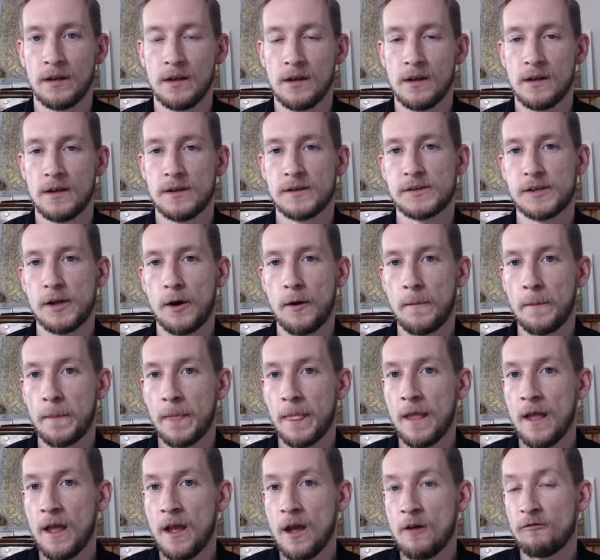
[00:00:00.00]
So
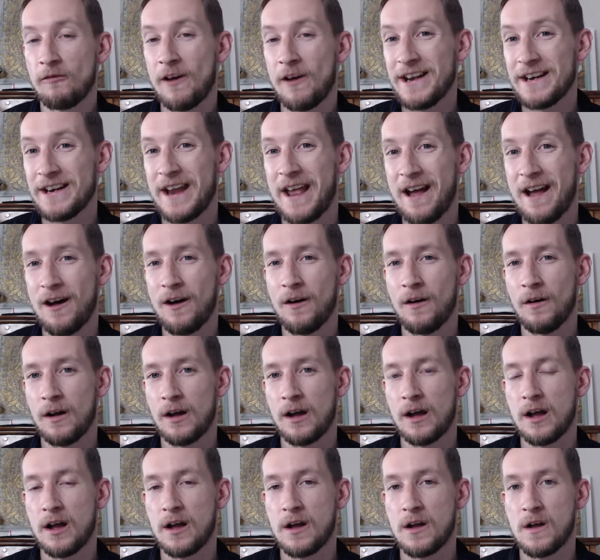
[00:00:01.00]
right now,
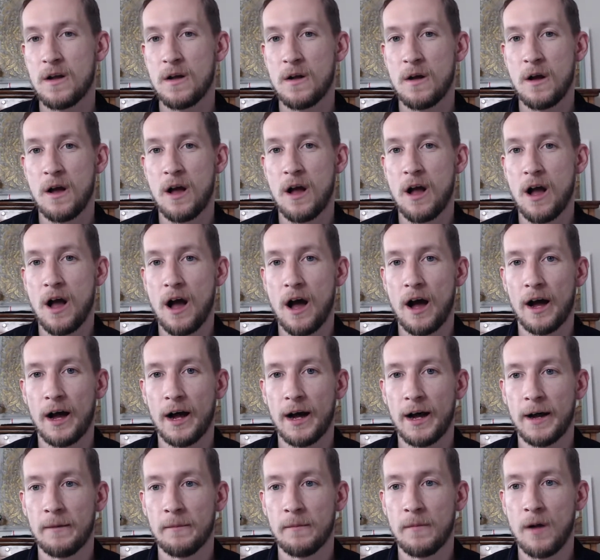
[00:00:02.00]

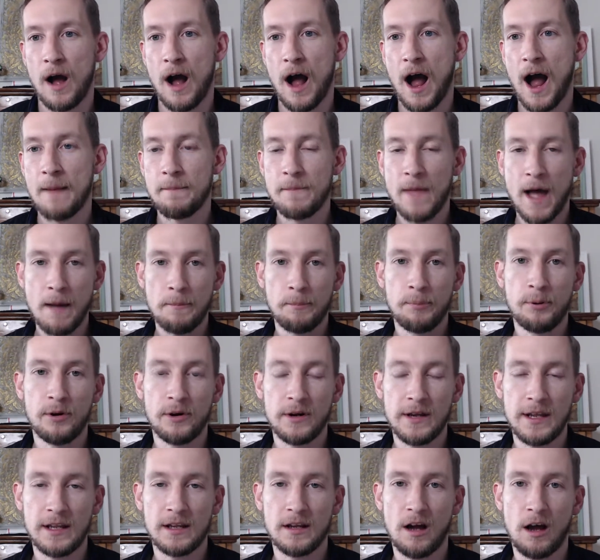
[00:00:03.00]
I'm not
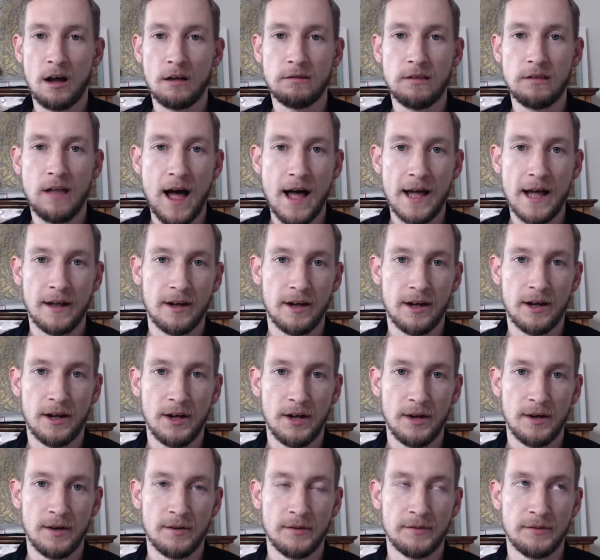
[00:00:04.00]
putting a lot
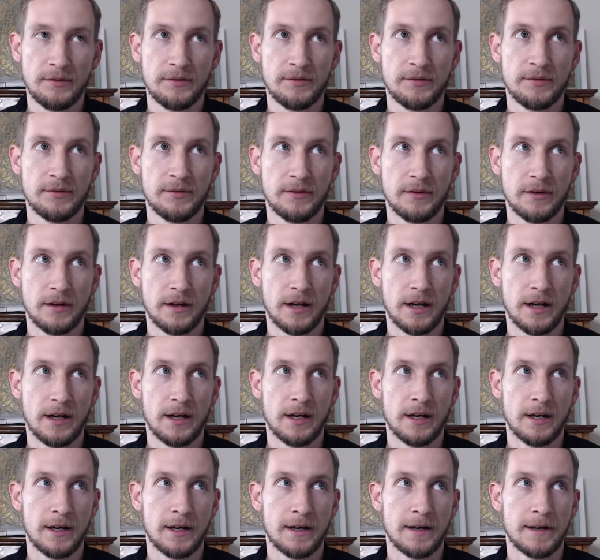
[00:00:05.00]
of,
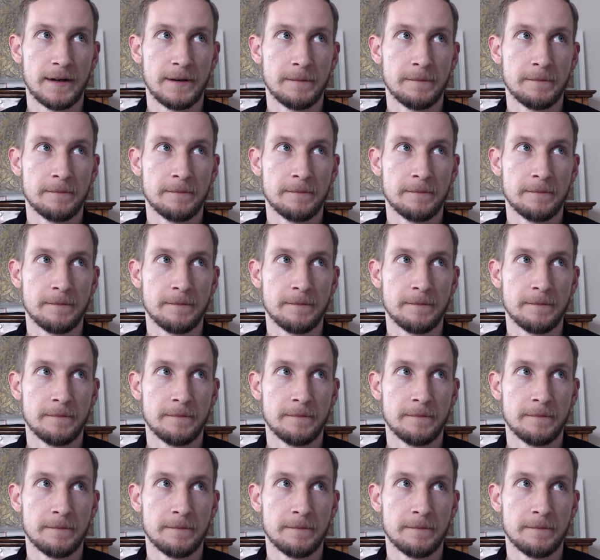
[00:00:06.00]
I